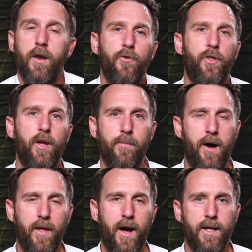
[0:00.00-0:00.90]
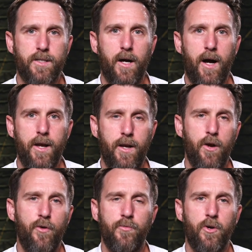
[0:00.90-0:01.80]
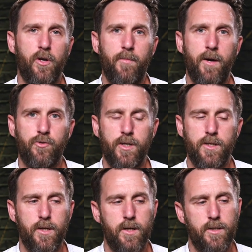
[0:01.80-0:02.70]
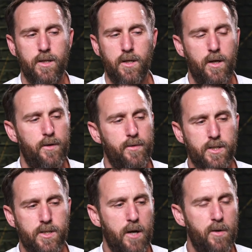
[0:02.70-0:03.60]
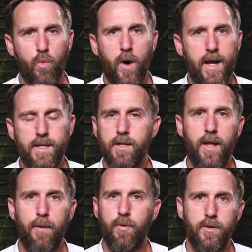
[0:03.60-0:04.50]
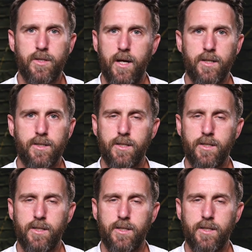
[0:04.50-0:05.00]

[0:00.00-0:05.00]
wonderful thing about that is that I know from documentaries that there's so much waste in that process.